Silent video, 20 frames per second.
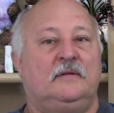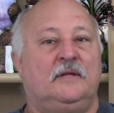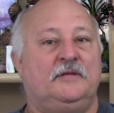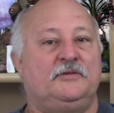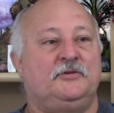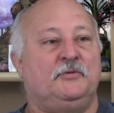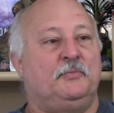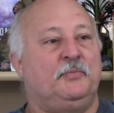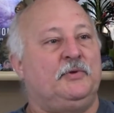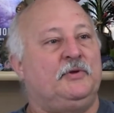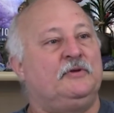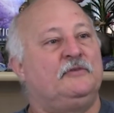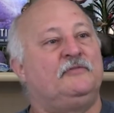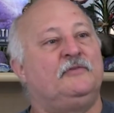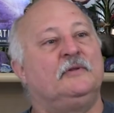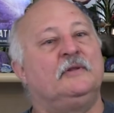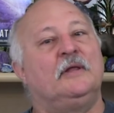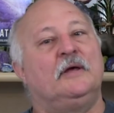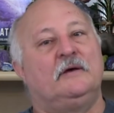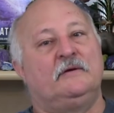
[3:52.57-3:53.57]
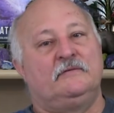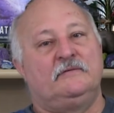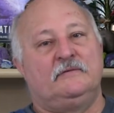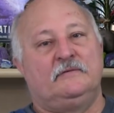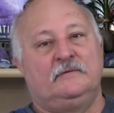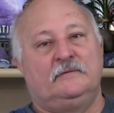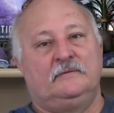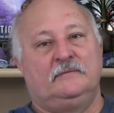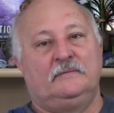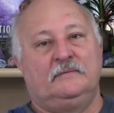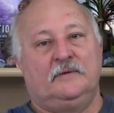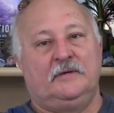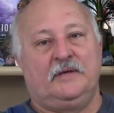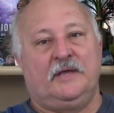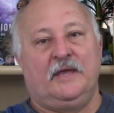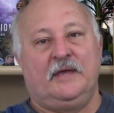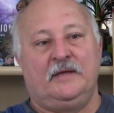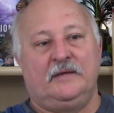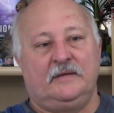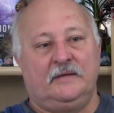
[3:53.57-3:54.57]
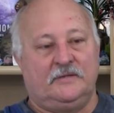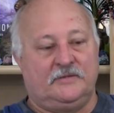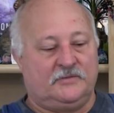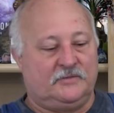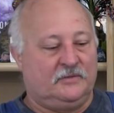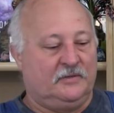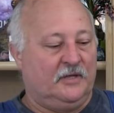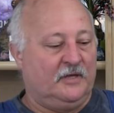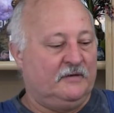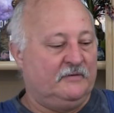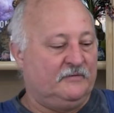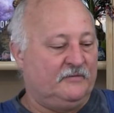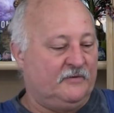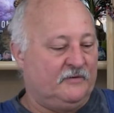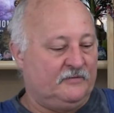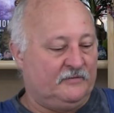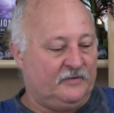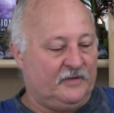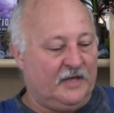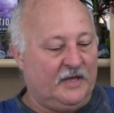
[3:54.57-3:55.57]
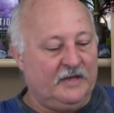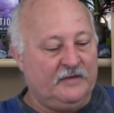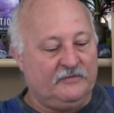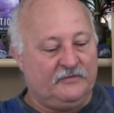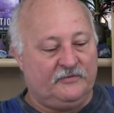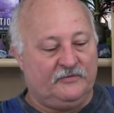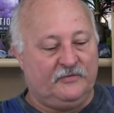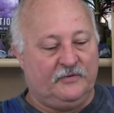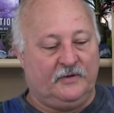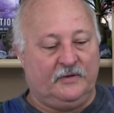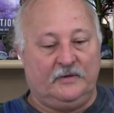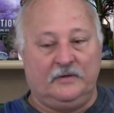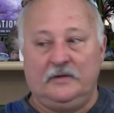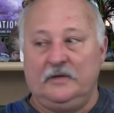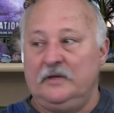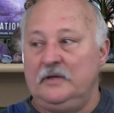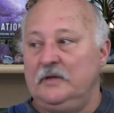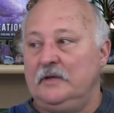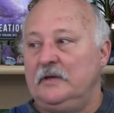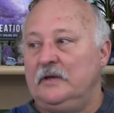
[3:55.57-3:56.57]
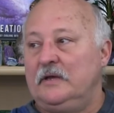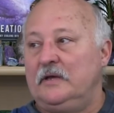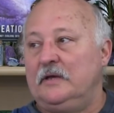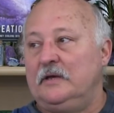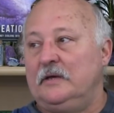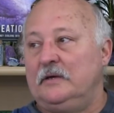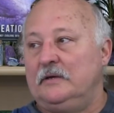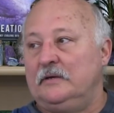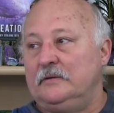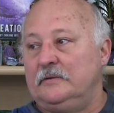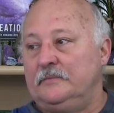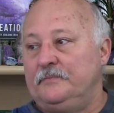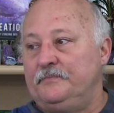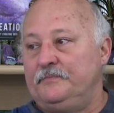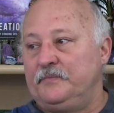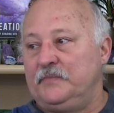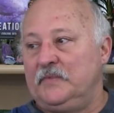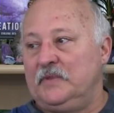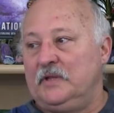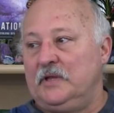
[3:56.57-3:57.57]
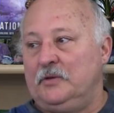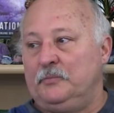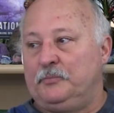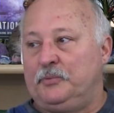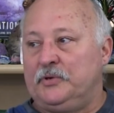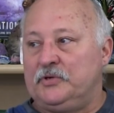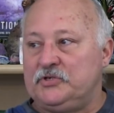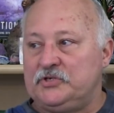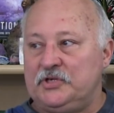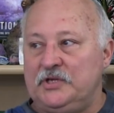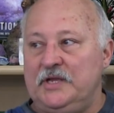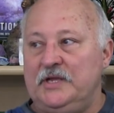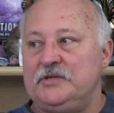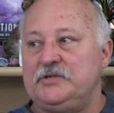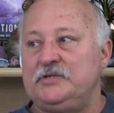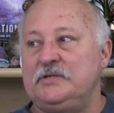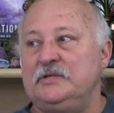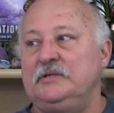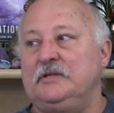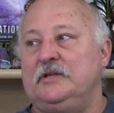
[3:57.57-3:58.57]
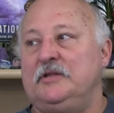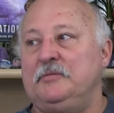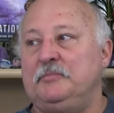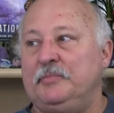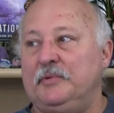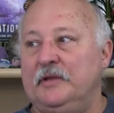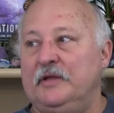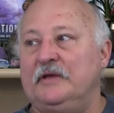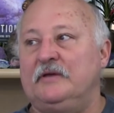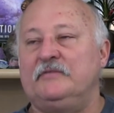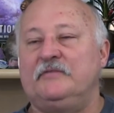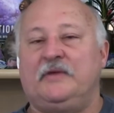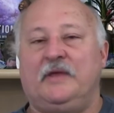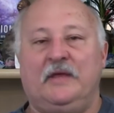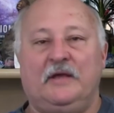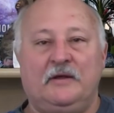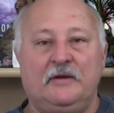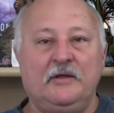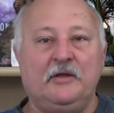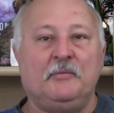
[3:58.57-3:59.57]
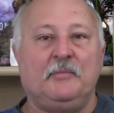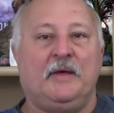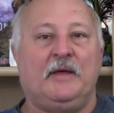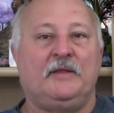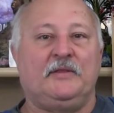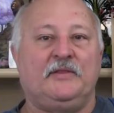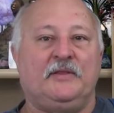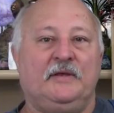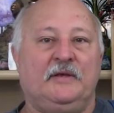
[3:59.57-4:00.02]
That's a beautiful love, okay? It's love of life, appreciation, deep love, caring about